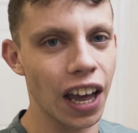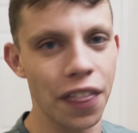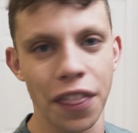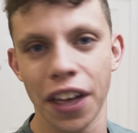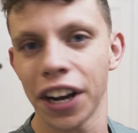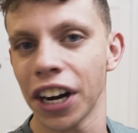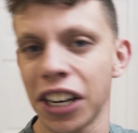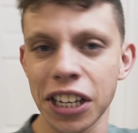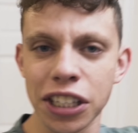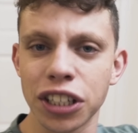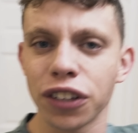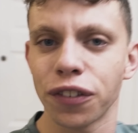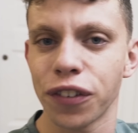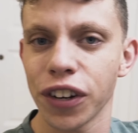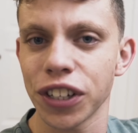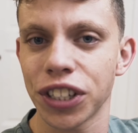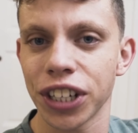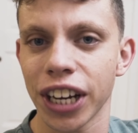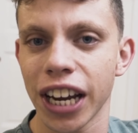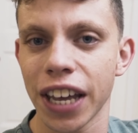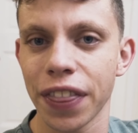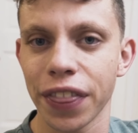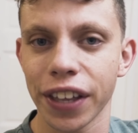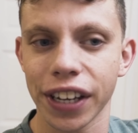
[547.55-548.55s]
And then I need to
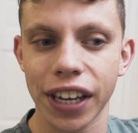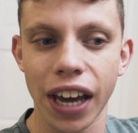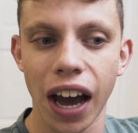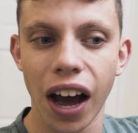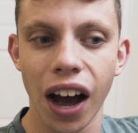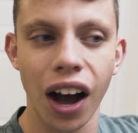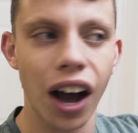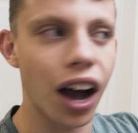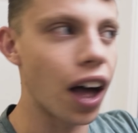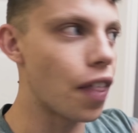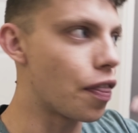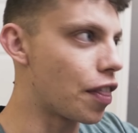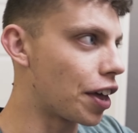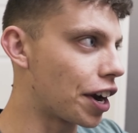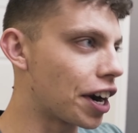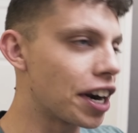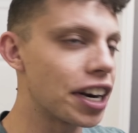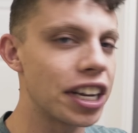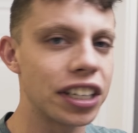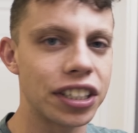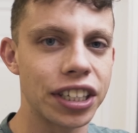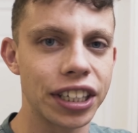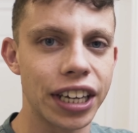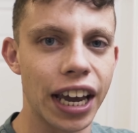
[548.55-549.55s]
fit it in the car, and then I
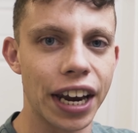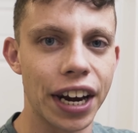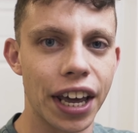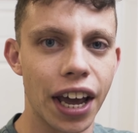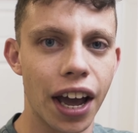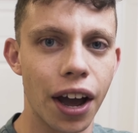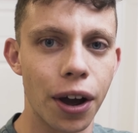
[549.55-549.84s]
need to get it